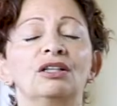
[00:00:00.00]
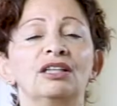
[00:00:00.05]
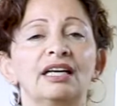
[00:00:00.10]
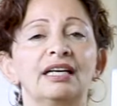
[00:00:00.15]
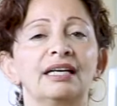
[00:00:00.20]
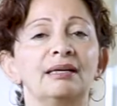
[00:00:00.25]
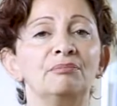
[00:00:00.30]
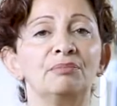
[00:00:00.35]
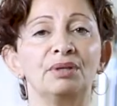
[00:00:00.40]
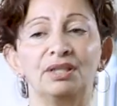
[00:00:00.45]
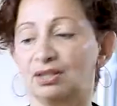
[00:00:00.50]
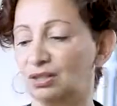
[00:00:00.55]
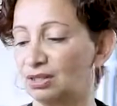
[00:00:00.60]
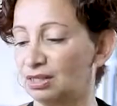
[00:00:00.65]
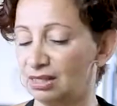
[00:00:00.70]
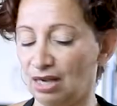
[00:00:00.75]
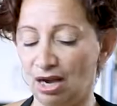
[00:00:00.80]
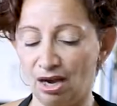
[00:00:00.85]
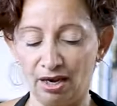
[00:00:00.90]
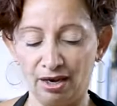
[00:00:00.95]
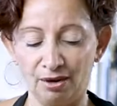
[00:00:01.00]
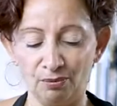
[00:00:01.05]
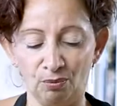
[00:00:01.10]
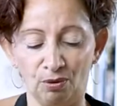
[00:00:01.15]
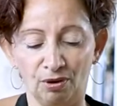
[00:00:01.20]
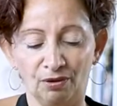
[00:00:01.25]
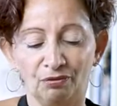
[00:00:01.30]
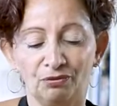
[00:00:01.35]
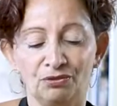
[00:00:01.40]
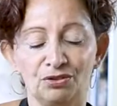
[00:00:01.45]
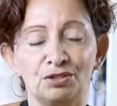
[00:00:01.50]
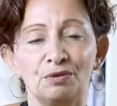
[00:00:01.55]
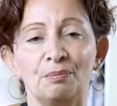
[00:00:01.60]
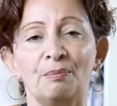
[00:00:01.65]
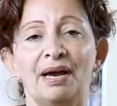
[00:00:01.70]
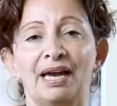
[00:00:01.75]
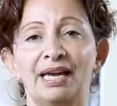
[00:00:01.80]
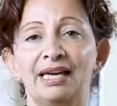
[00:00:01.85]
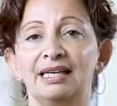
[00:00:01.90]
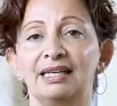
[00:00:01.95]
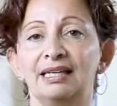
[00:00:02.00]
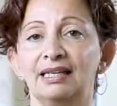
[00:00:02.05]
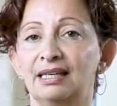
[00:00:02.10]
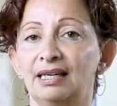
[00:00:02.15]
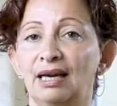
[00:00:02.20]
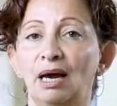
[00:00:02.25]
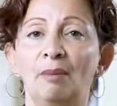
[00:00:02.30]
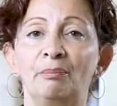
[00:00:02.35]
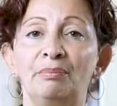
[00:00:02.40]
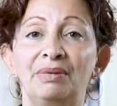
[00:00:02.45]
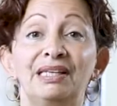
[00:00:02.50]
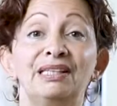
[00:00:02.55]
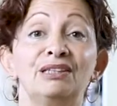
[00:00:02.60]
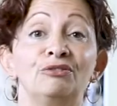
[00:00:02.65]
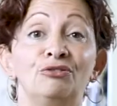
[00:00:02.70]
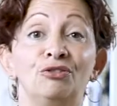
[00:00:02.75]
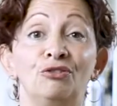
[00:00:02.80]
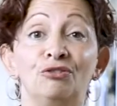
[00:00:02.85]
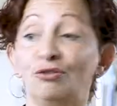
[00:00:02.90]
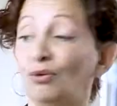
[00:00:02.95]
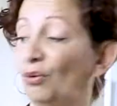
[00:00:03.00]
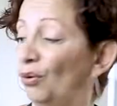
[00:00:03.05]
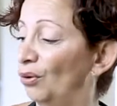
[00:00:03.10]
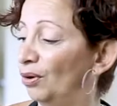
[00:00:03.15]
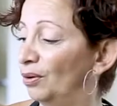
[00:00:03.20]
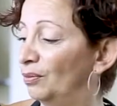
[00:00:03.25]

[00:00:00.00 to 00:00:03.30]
lot in because I want to make a meal for 4.